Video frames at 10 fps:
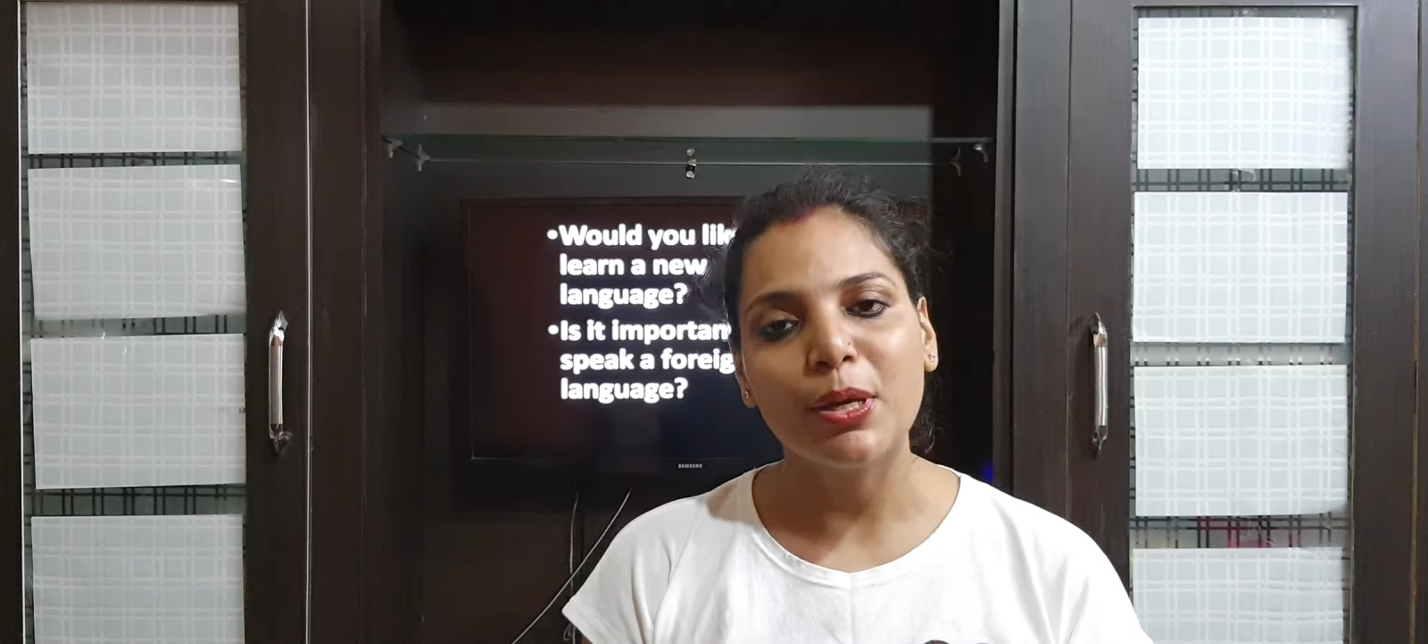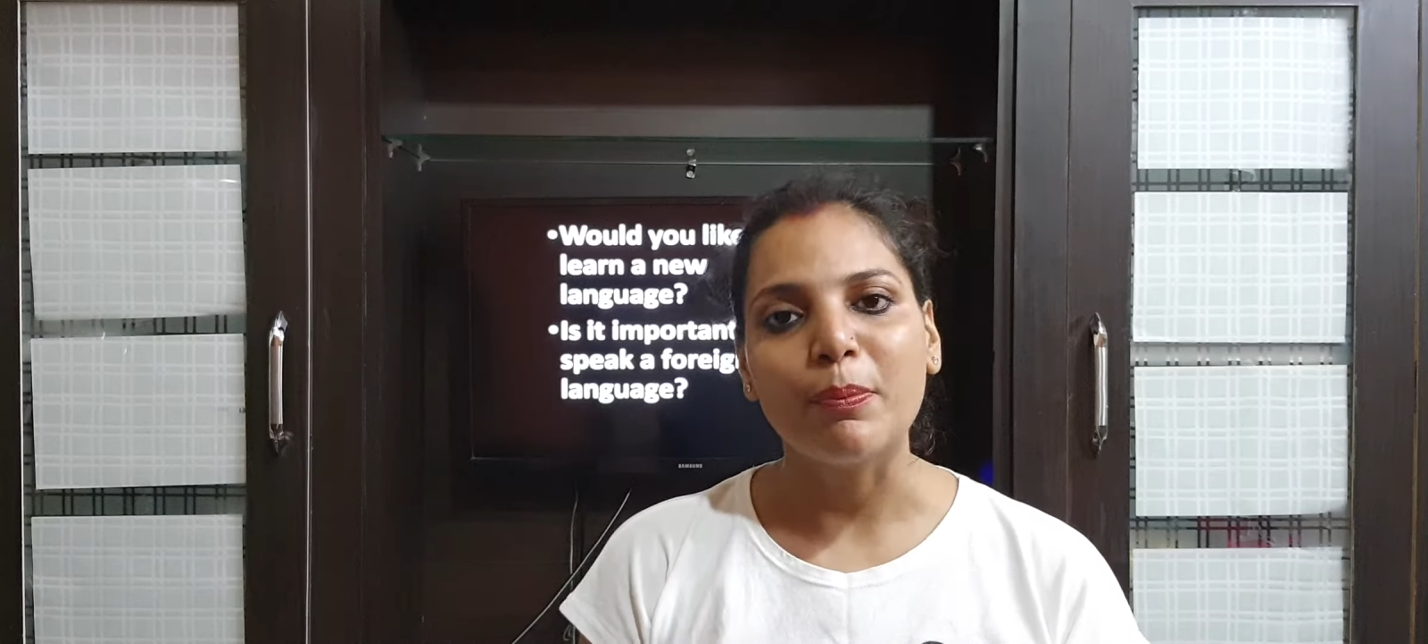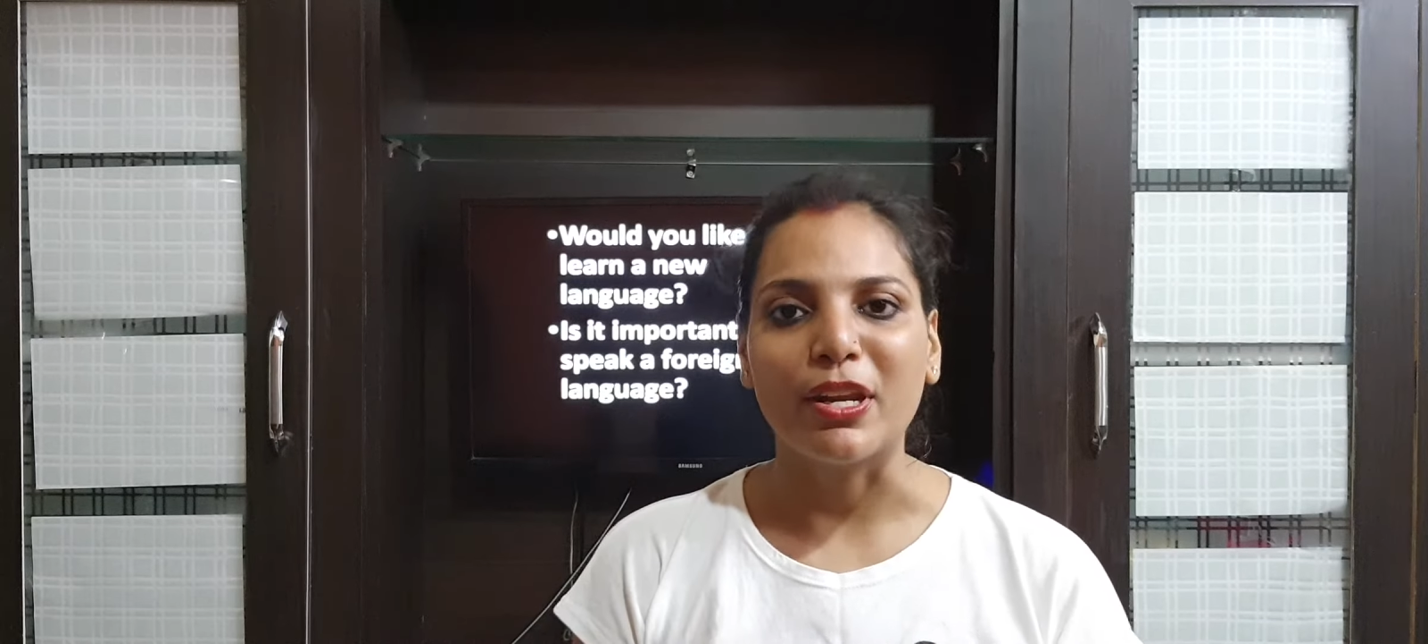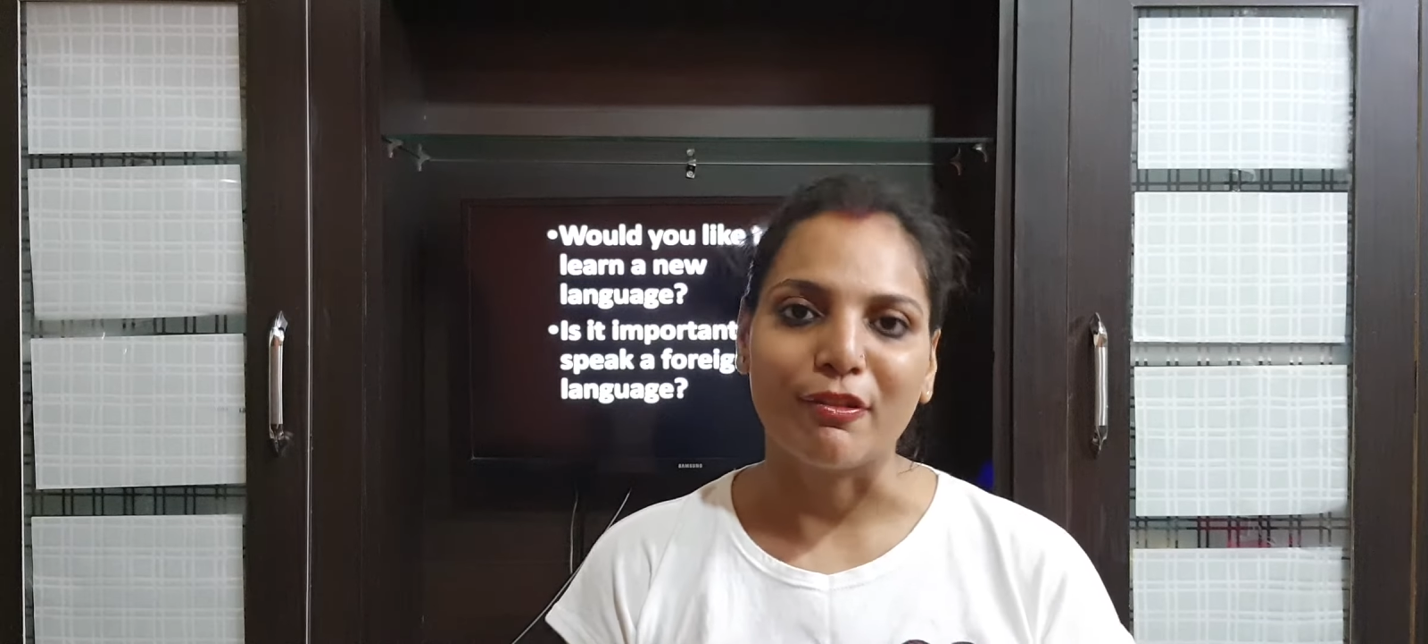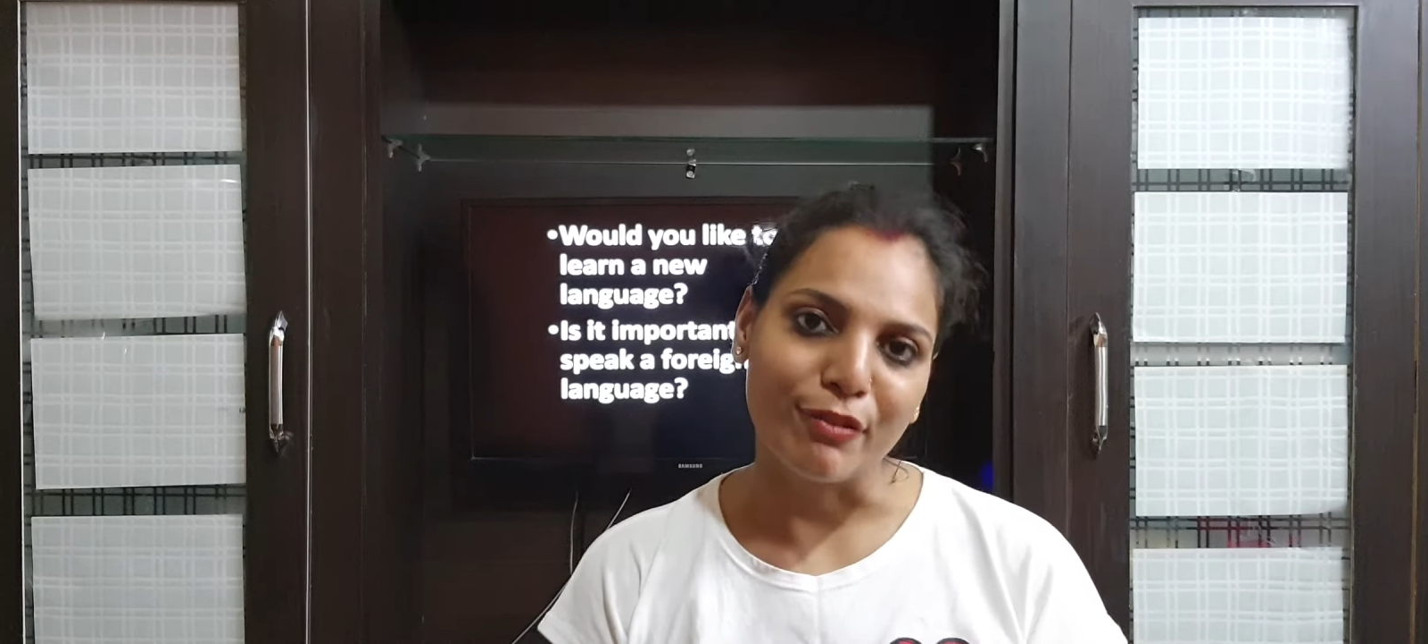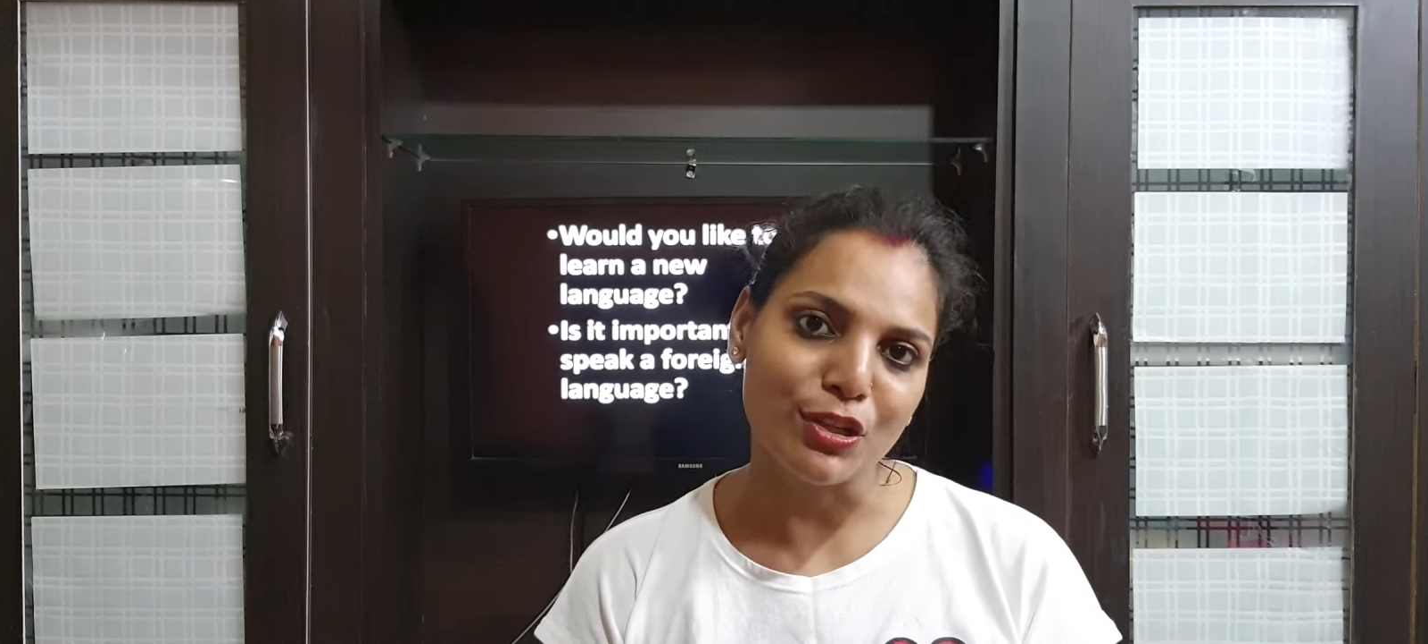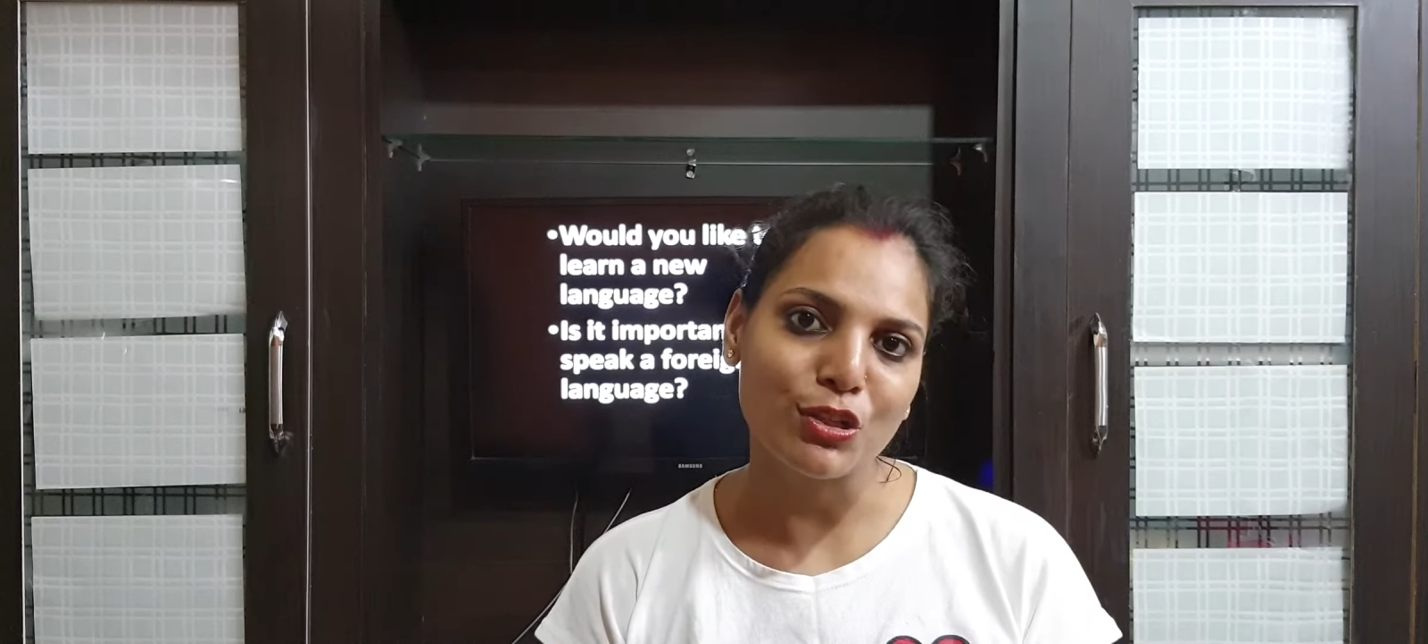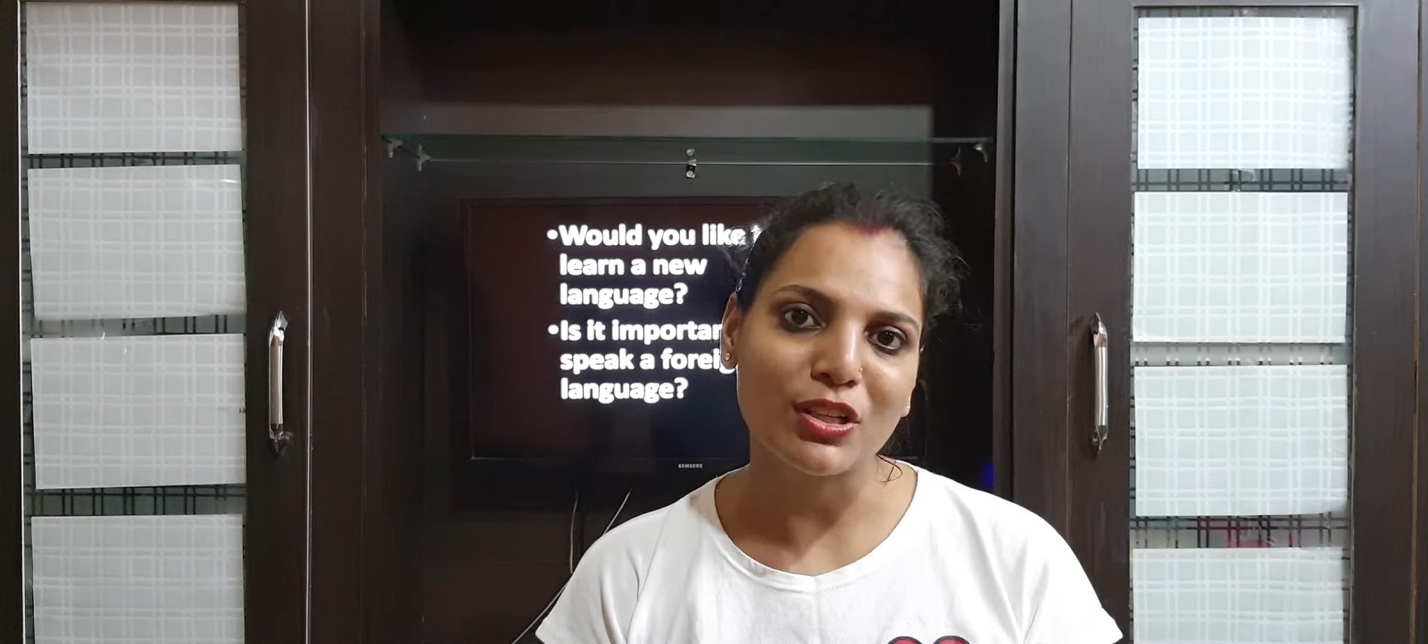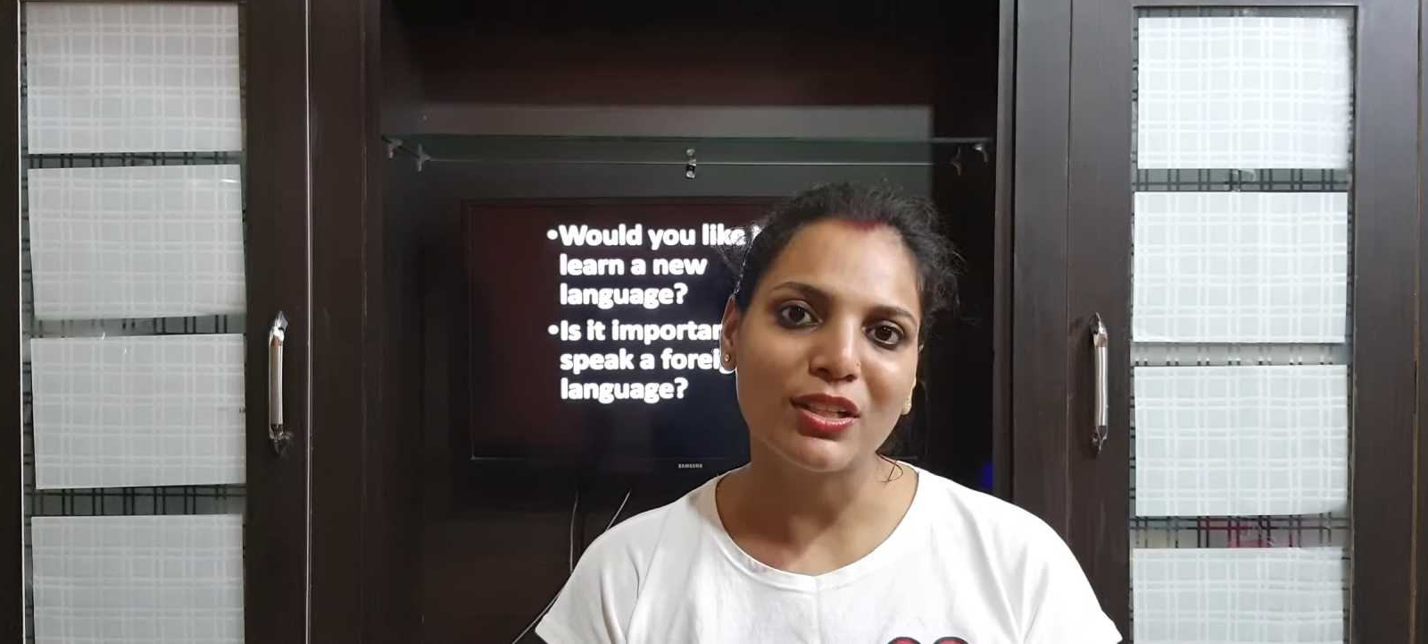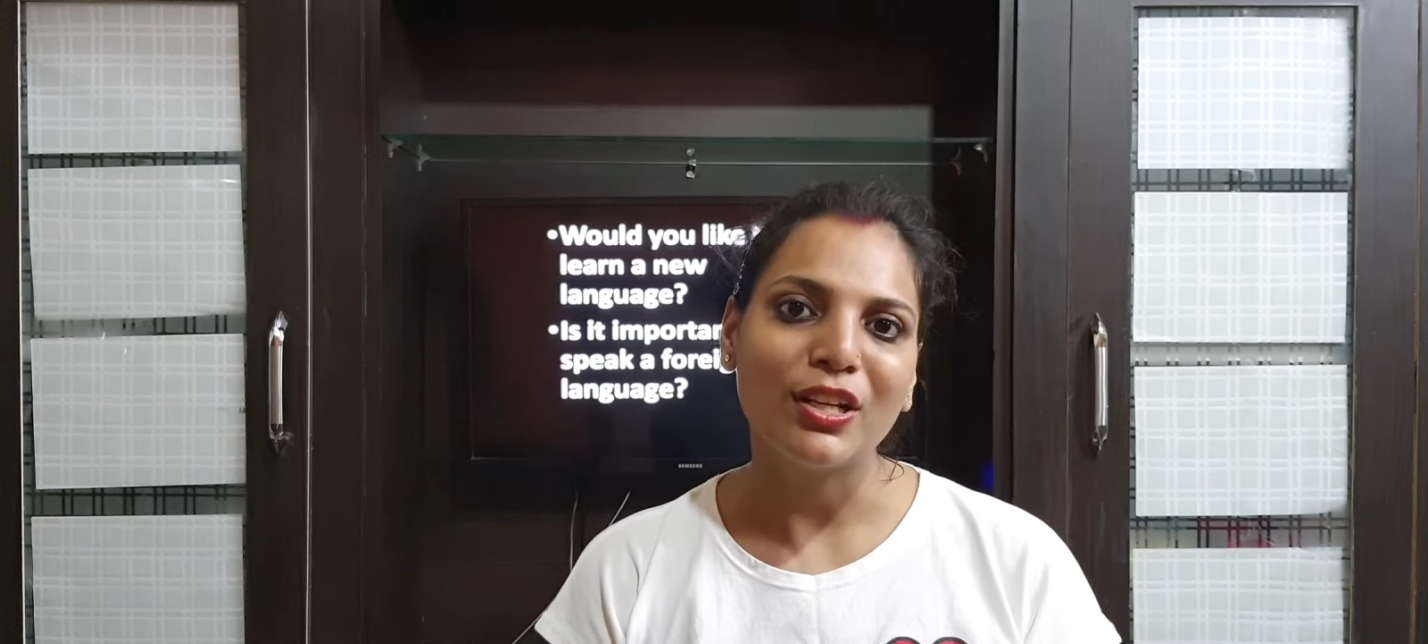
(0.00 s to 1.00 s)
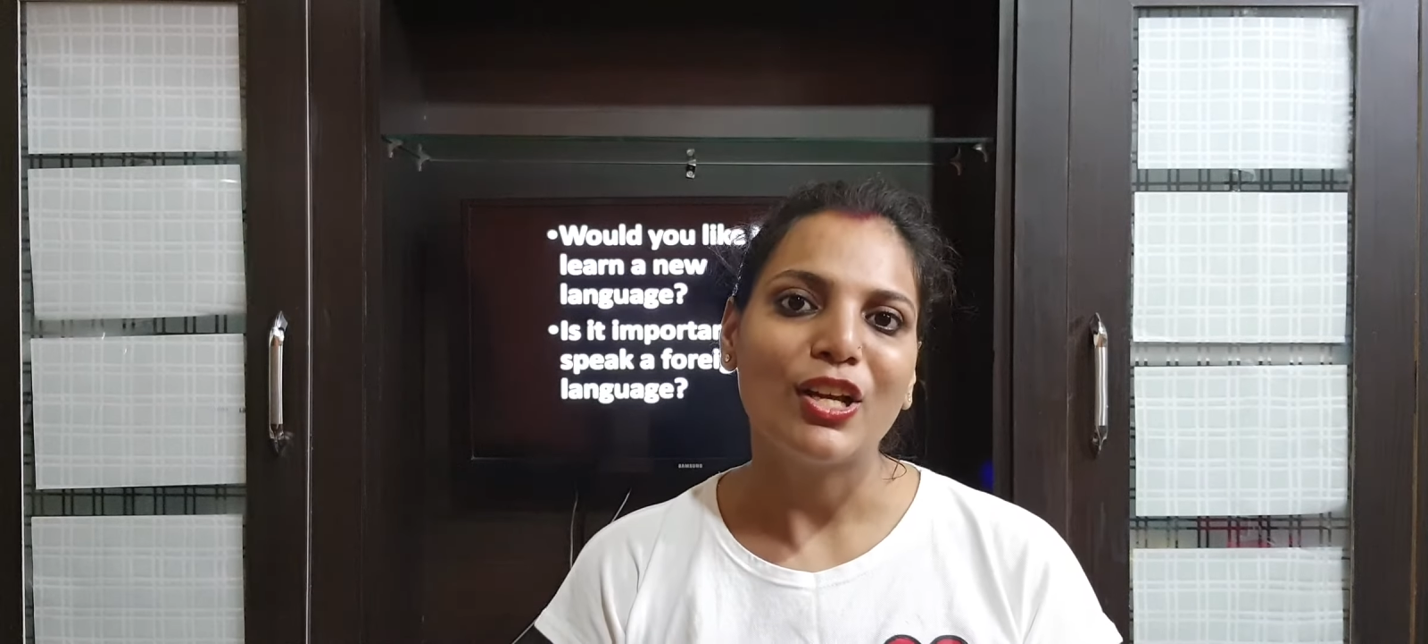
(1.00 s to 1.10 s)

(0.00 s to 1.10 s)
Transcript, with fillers: beneficial.